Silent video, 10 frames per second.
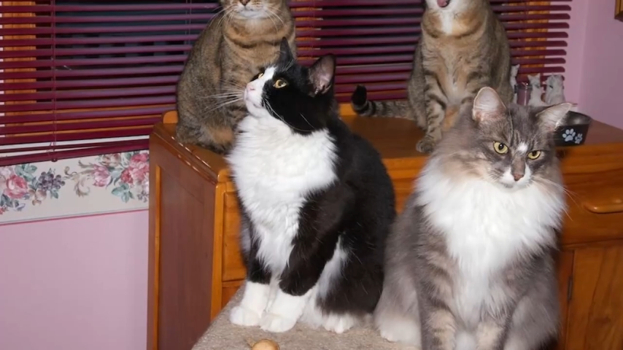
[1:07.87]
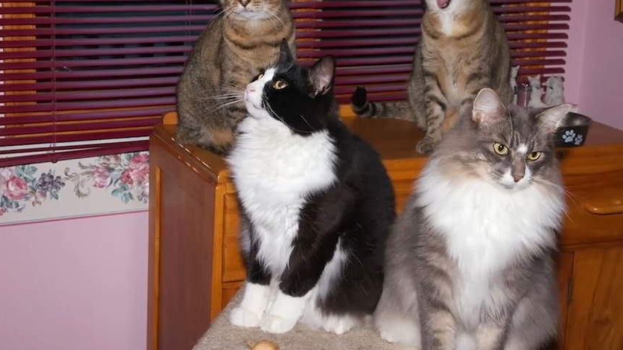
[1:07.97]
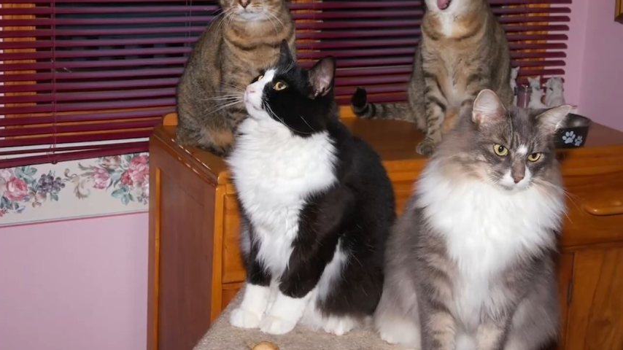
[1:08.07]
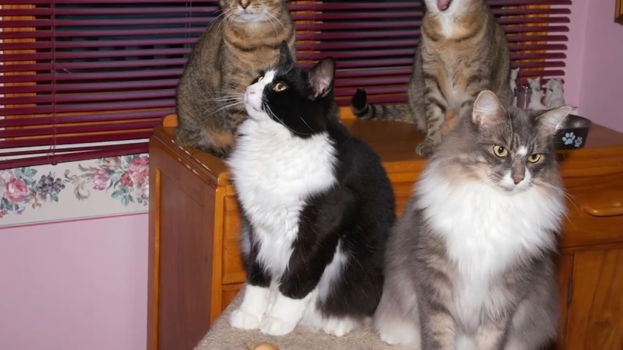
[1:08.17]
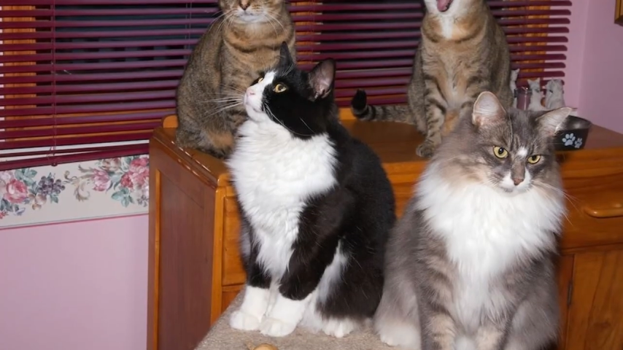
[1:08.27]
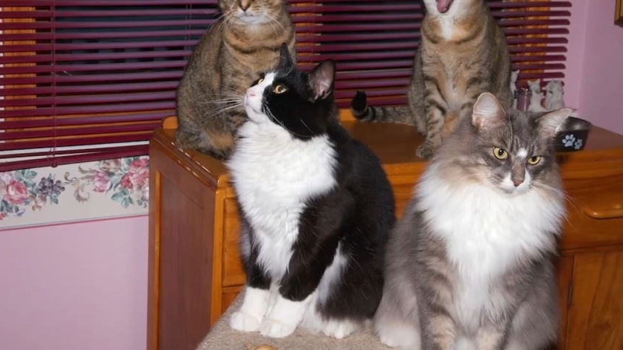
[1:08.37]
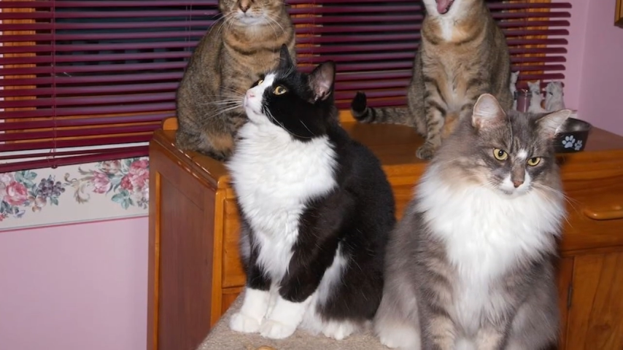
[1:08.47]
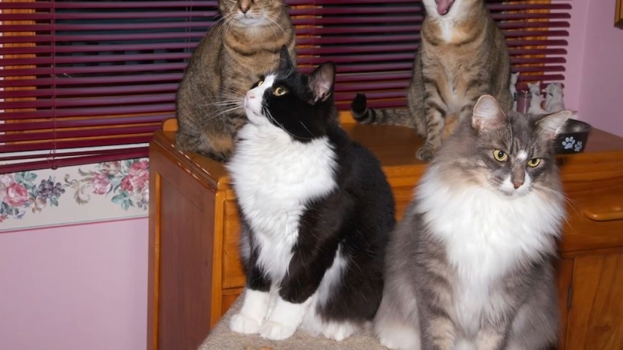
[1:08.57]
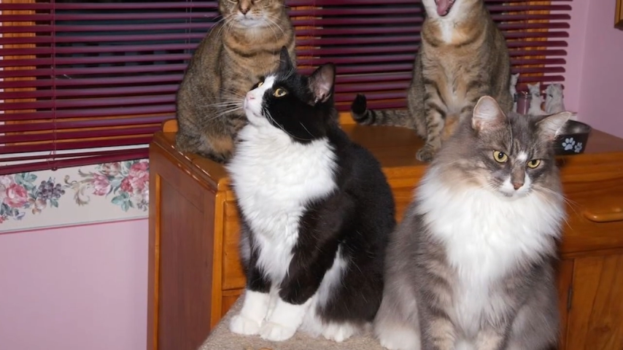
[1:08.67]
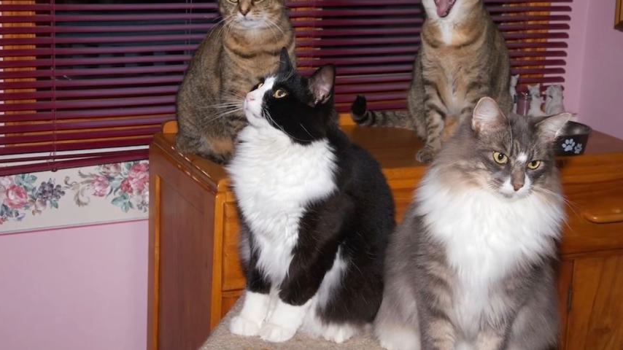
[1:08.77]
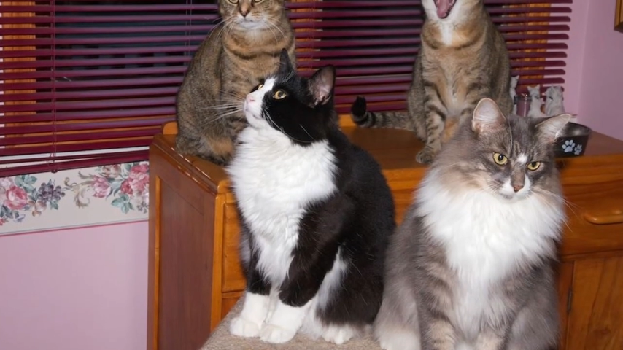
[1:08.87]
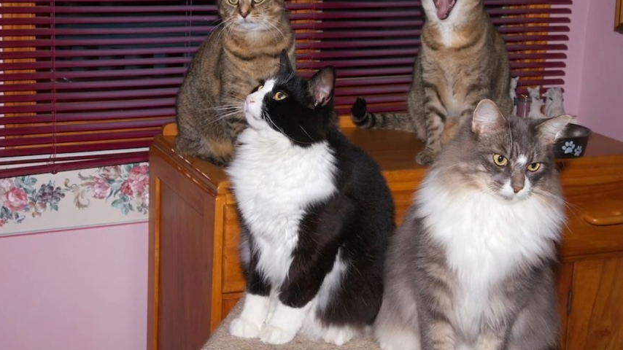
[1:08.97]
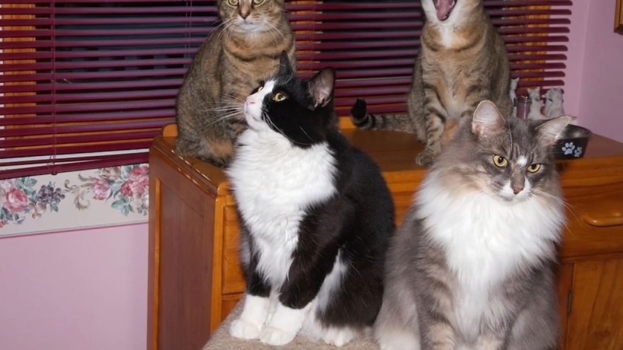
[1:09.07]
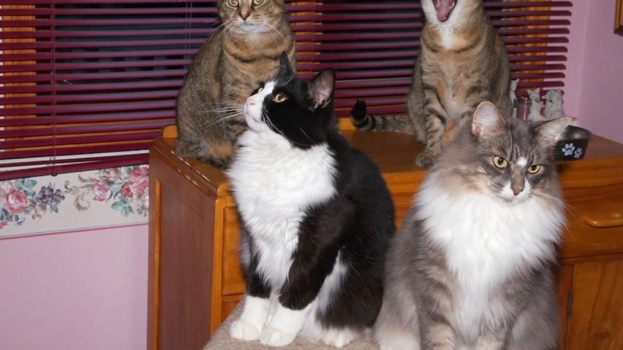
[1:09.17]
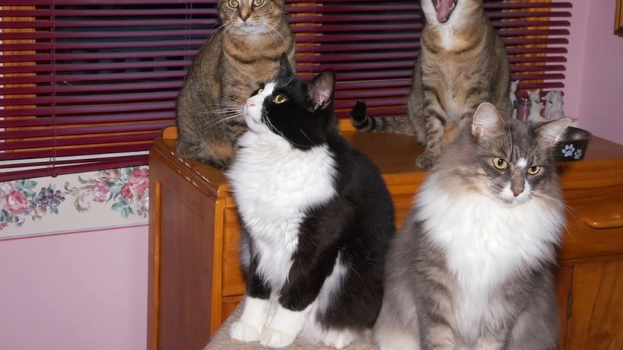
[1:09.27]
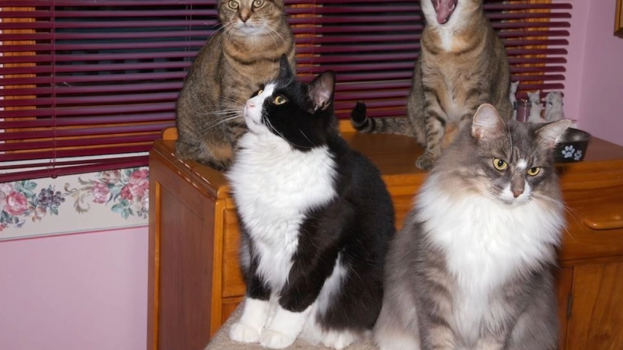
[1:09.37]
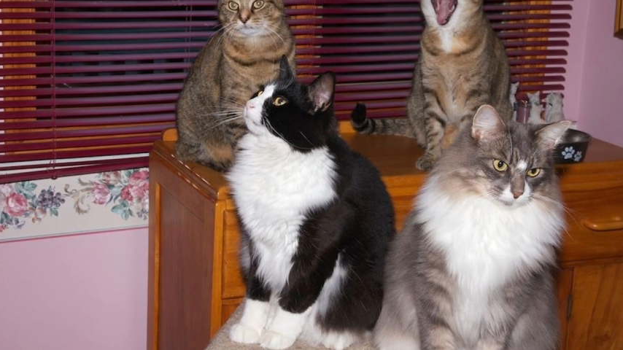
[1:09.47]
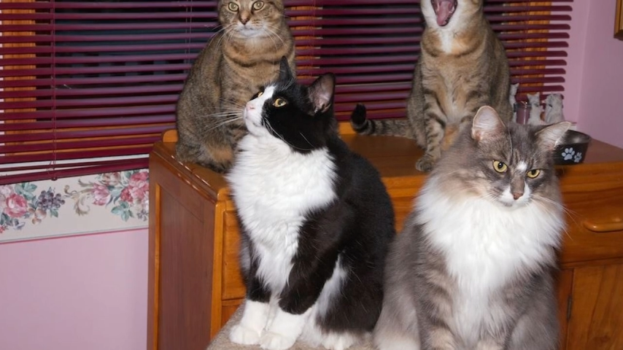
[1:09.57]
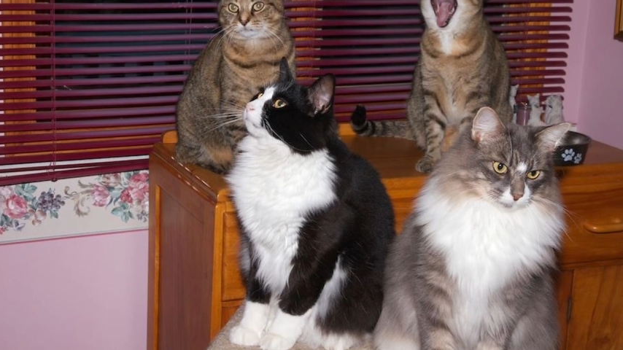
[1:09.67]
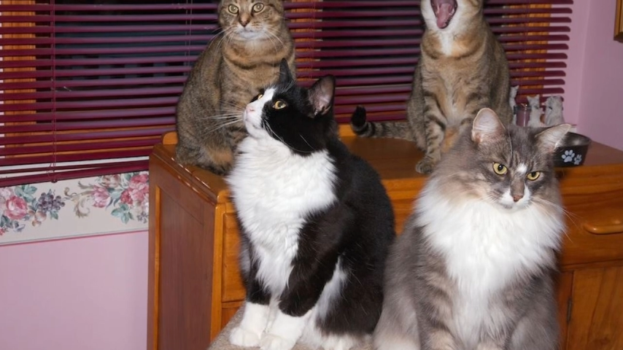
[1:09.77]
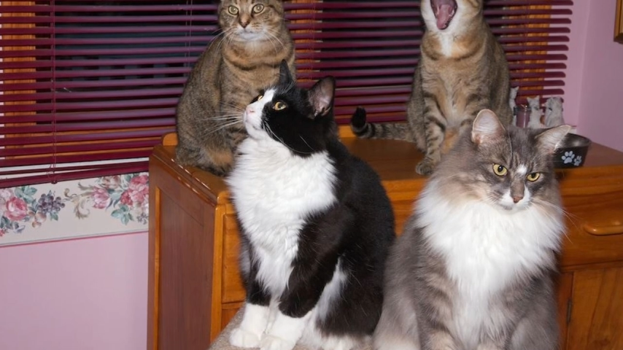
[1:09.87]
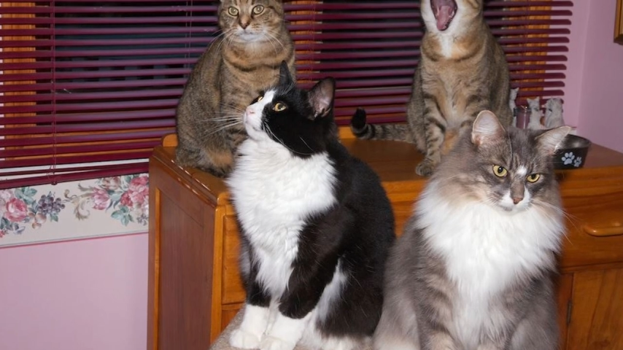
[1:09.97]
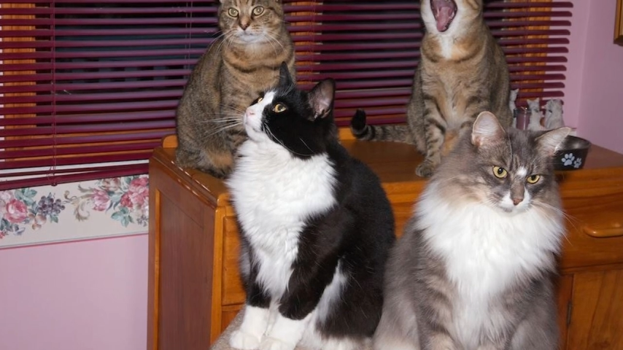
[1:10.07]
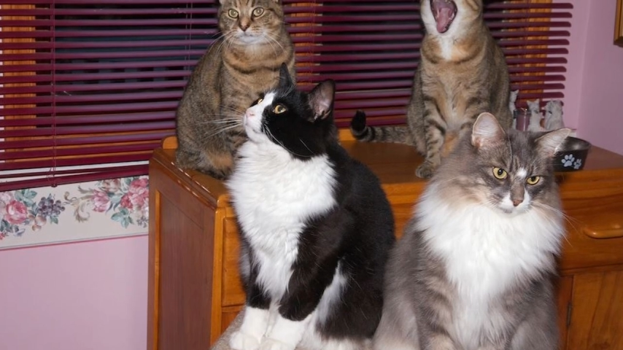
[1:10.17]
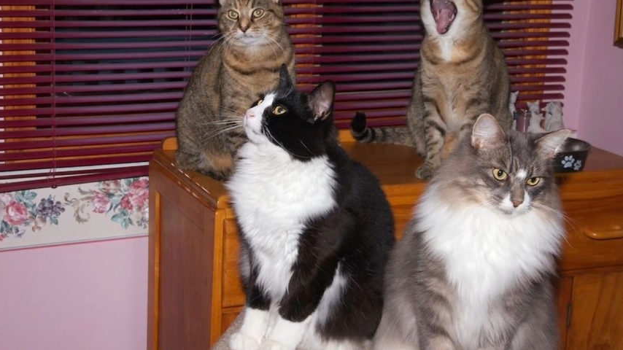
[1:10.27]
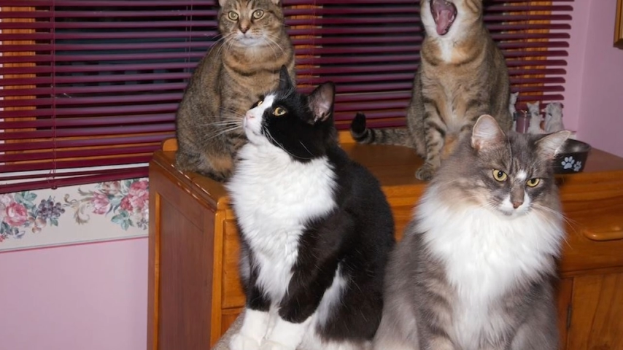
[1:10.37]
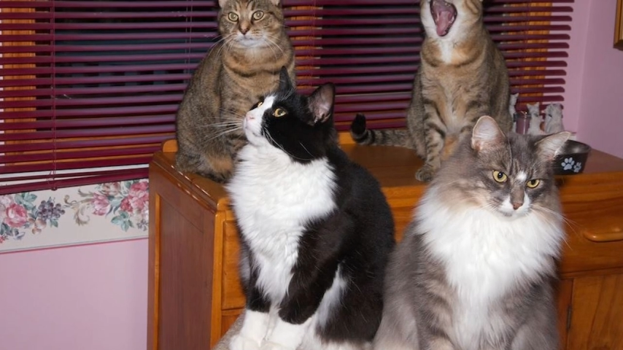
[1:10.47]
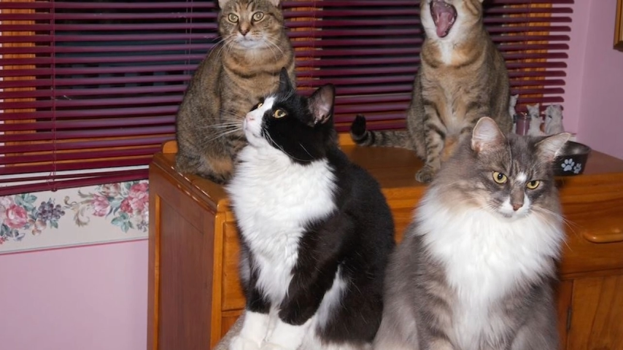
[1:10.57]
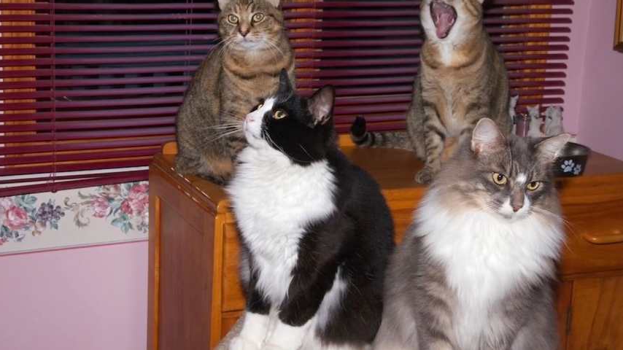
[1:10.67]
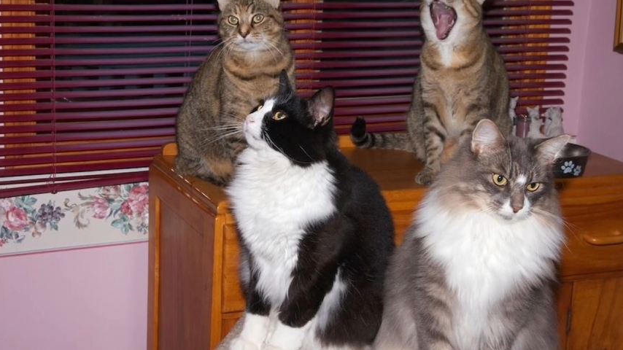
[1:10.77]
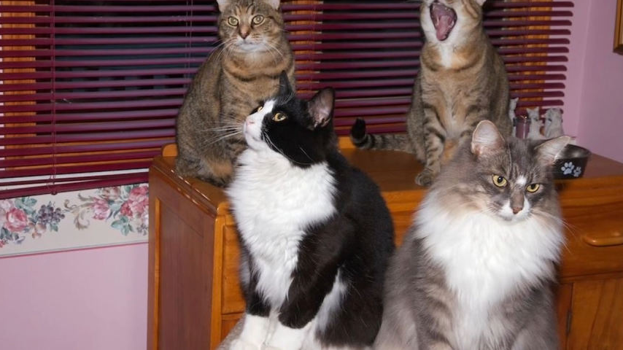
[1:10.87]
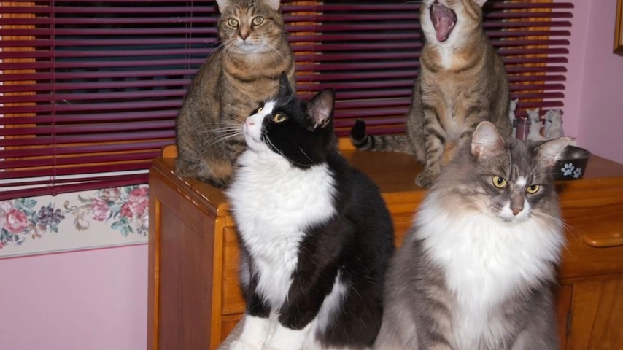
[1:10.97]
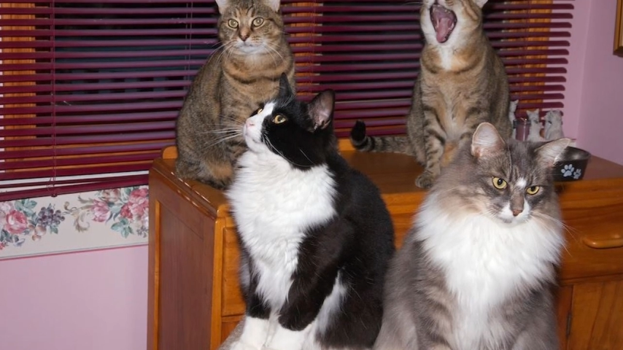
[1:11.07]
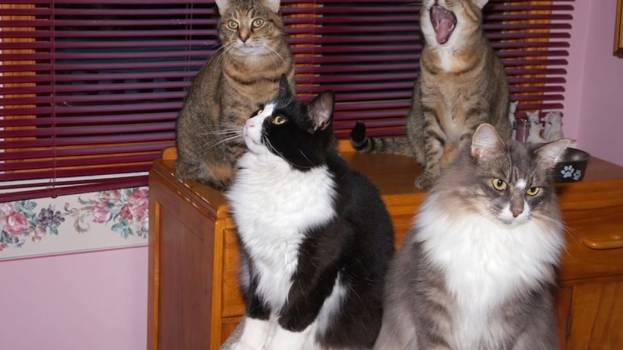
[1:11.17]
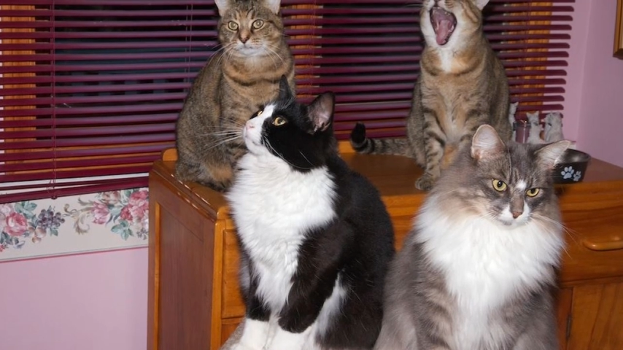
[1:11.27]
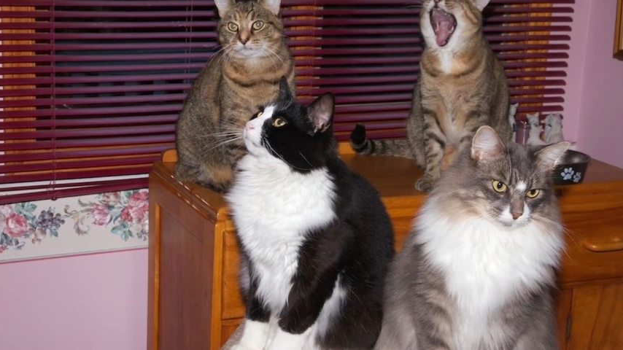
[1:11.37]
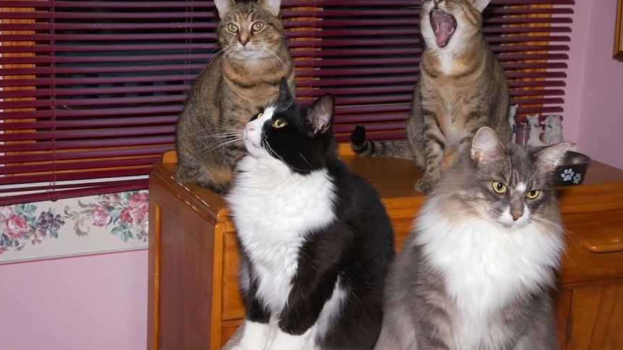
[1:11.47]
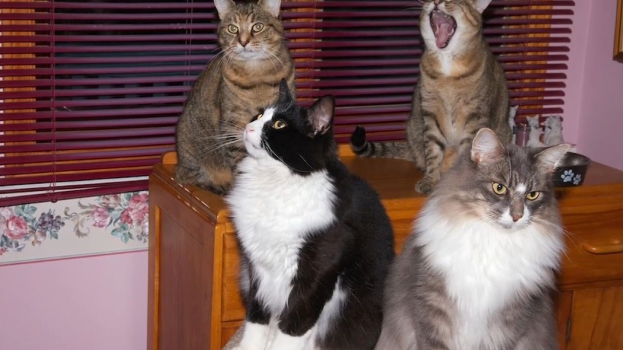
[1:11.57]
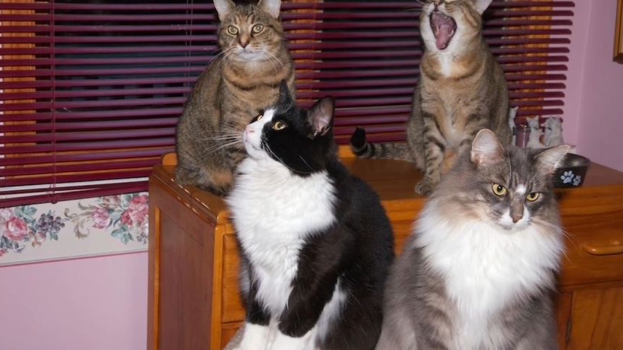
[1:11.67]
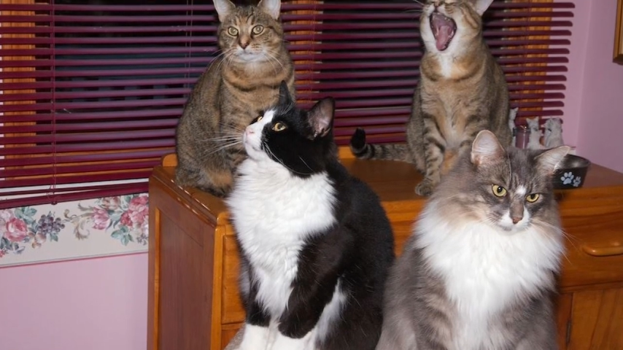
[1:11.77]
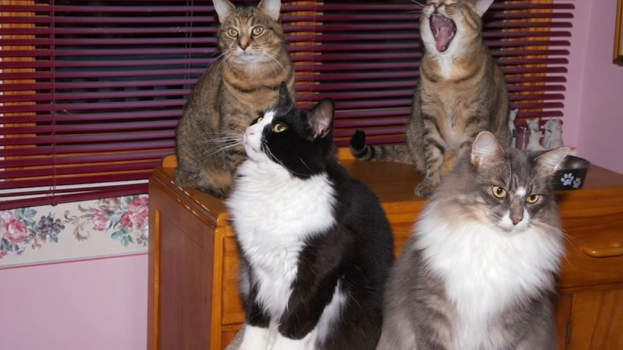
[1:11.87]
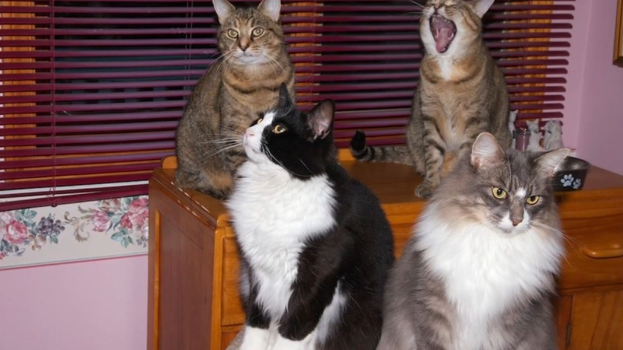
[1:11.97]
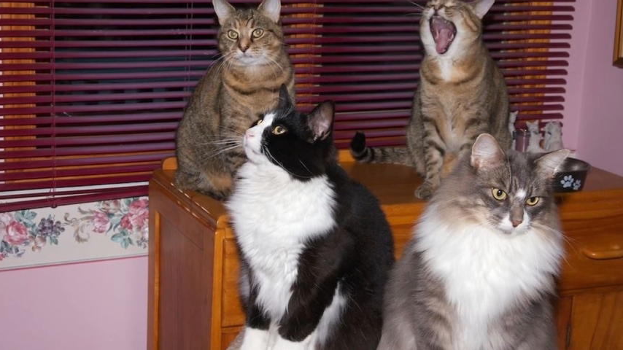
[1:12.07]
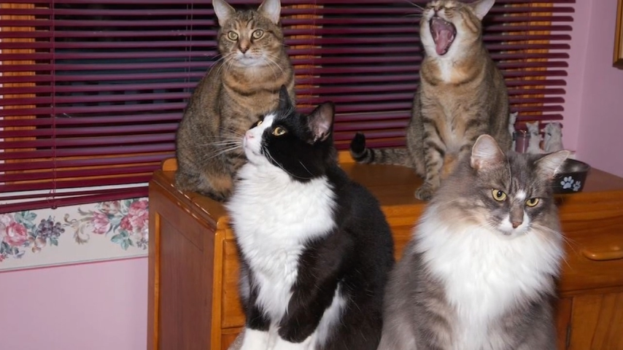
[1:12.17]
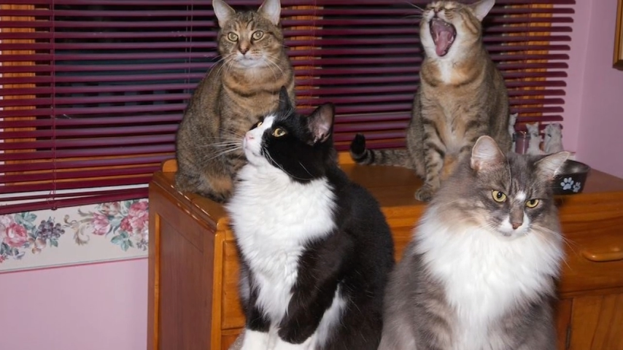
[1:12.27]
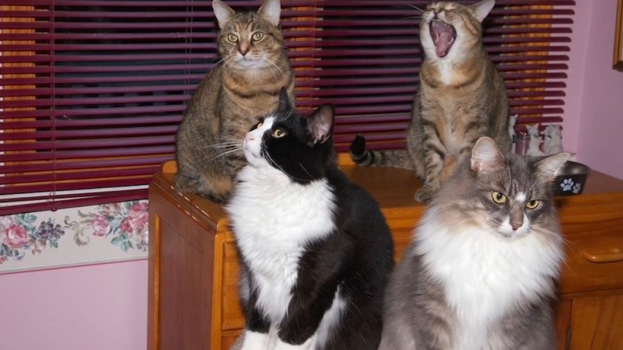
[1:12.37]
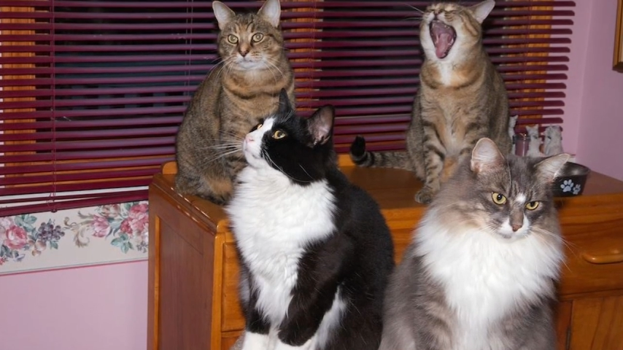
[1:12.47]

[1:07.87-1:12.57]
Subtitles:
(no speaker visible)